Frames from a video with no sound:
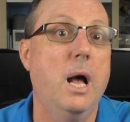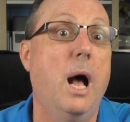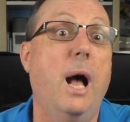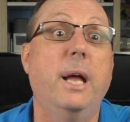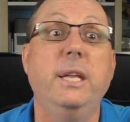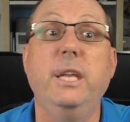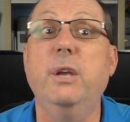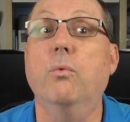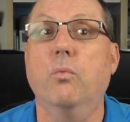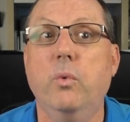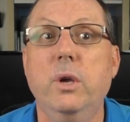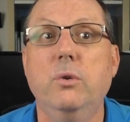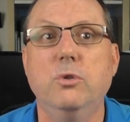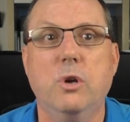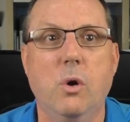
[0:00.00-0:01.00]
Uh, it
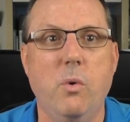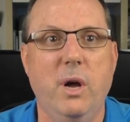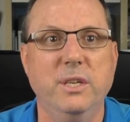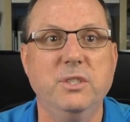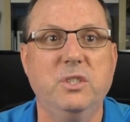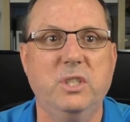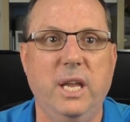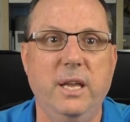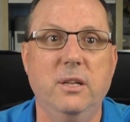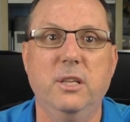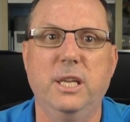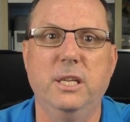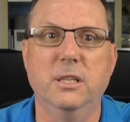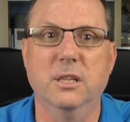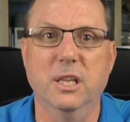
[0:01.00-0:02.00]
will go on
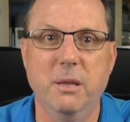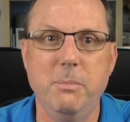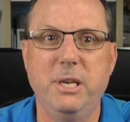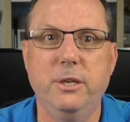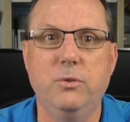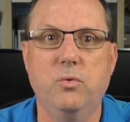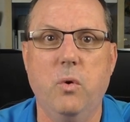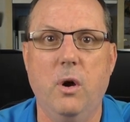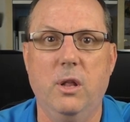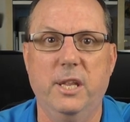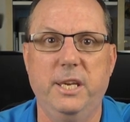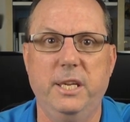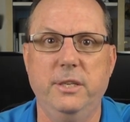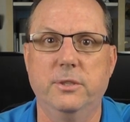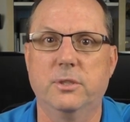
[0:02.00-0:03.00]
sale in limited
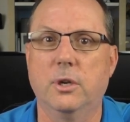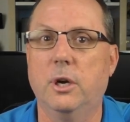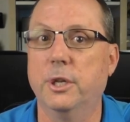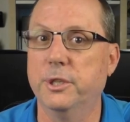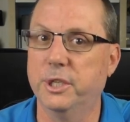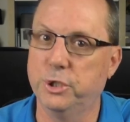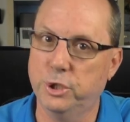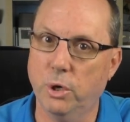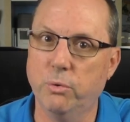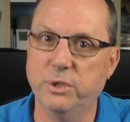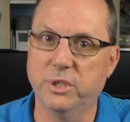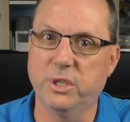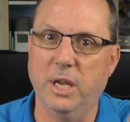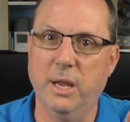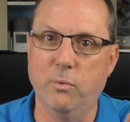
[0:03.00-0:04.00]
quantities on the Schon
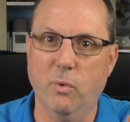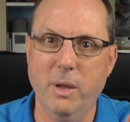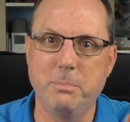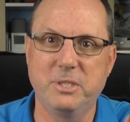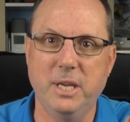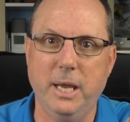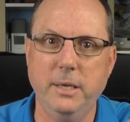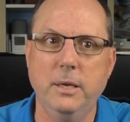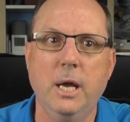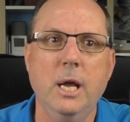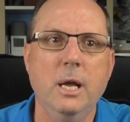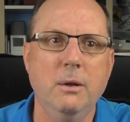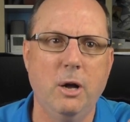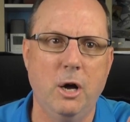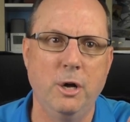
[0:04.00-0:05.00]
Design website
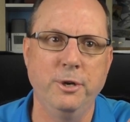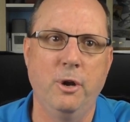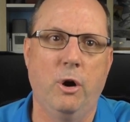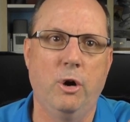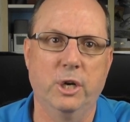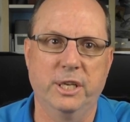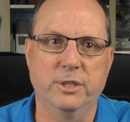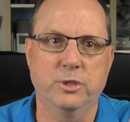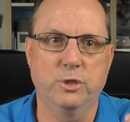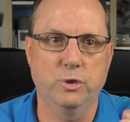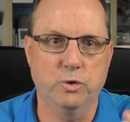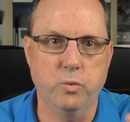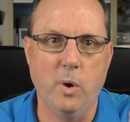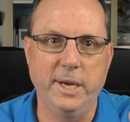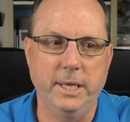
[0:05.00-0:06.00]
on
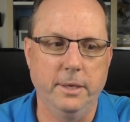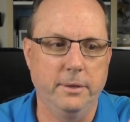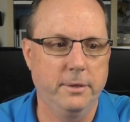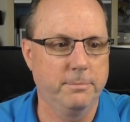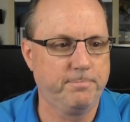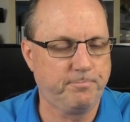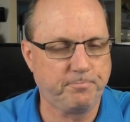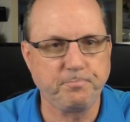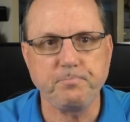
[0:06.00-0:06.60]
August twentieth.